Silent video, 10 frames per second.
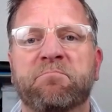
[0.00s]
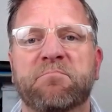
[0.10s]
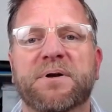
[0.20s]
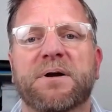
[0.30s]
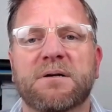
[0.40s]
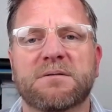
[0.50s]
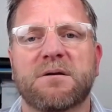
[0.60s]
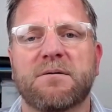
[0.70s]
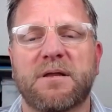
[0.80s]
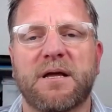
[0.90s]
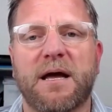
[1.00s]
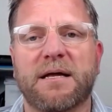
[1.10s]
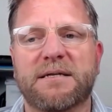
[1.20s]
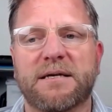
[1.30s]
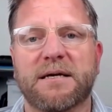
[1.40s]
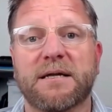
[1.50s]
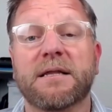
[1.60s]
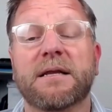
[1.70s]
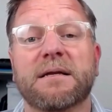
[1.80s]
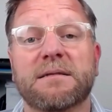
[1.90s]
but also the idea
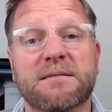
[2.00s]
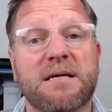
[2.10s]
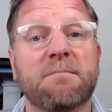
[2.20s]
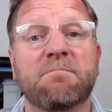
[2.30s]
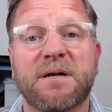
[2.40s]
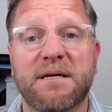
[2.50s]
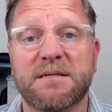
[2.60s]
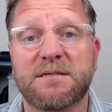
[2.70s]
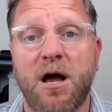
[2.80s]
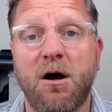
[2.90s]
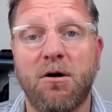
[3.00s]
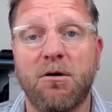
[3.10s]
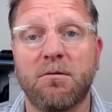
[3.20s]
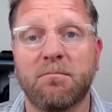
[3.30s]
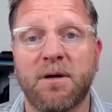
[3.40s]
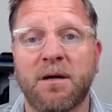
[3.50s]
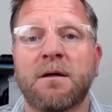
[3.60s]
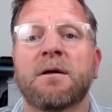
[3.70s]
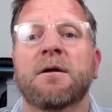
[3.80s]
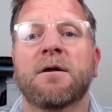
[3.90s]
that in somebody's home,
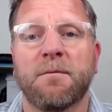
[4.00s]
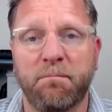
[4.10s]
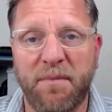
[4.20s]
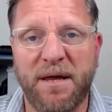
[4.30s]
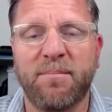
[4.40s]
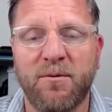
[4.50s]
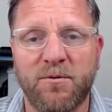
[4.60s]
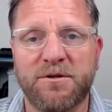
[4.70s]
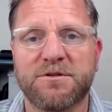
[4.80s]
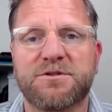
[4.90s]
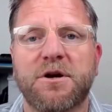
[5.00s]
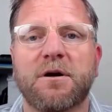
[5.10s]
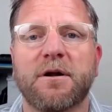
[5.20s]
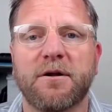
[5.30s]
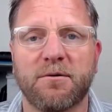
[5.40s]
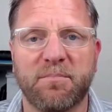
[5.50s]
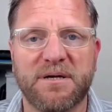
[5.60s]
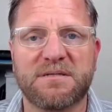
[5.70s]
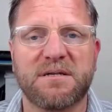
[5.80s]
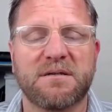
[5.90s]
maybe when you're starting your
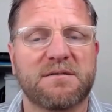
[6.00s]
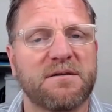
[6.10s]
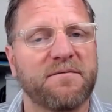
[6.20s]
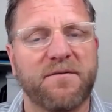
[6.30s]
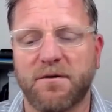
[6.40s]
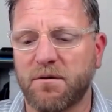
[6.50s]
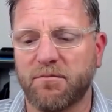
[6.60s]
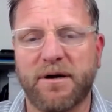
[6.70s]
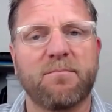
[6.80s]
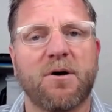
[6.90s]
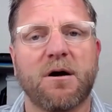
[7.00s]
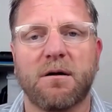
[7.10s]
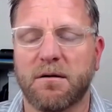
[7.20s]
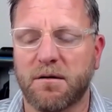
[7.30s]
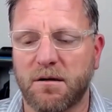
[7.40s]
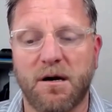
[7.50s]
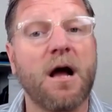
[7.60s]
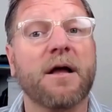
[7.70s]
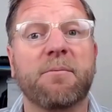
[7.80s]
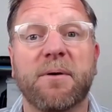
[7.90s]
business, if you're a remodeler, an
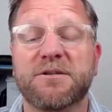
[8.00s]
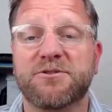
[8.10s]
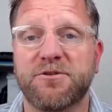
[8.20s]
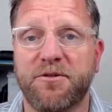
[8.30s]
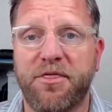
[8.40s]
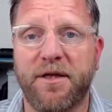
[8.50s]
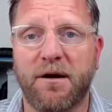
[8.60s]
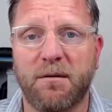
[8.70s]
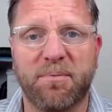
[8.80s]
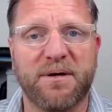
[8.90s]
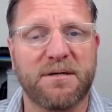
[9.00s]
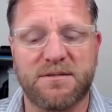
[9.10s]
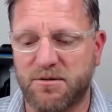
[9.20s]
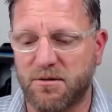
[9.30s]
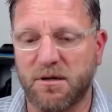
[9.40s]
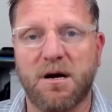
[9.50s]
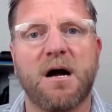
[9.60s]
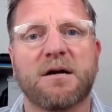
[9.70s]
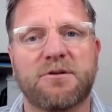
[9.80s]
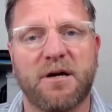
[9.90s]
occupational therapist, or a
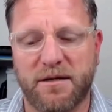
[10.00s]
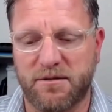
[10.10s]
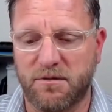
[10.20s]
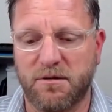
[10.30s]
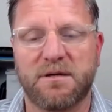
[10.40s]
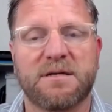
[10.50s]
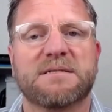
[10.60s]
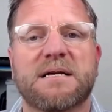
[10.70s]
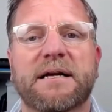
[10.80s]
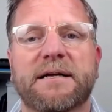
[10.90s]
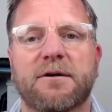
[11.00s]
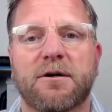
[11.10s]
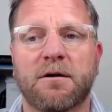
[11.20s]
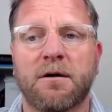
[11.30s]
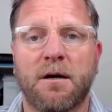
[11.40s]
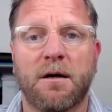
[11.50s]
contractor or designer,